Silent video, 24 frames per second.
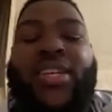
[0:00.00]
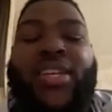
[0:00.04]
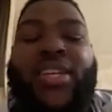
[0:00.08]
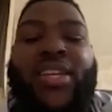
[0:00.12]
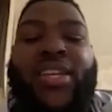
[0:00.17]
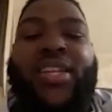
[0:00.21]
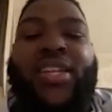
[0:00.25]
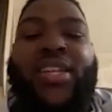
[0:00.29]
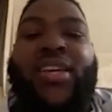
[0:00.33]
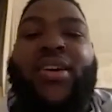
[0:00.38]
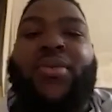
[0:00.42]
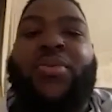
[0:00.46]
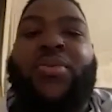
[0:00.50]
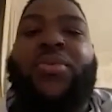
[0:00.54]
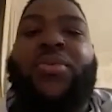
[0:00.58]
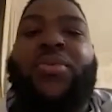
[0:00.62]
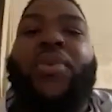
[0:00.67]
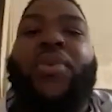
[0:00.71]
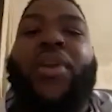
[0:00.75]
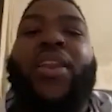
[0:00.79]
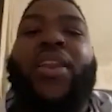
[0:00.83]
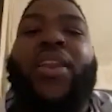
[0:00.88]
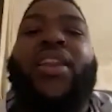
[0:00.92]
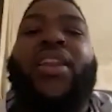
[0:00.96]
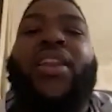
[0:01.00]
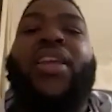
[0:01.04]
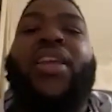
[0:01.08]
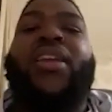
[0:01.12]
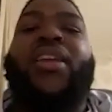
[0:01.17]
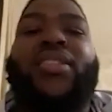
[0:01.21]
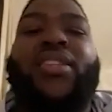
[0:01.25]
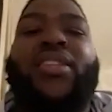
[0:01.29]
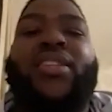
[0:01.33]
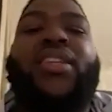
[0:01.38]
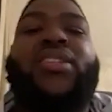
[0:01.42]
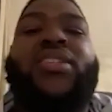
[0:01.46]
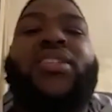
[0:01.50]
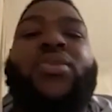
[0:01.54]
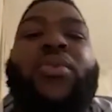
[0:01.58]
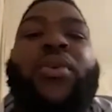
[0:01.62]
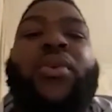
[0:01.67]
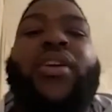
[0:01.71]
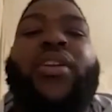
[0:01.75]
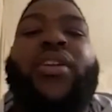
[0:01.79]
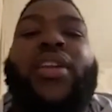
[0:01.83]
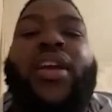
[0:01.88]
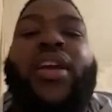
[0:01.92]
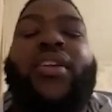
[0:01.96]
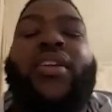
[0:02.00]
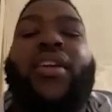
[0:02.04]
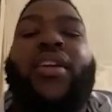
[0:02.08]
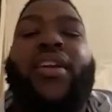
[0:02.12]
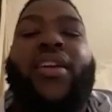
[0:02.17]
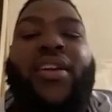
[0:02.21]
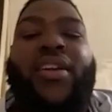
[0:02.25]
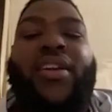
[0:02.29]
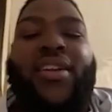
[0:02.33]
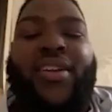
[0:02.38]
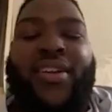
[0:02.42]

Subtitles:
and we're ready to get to work down there.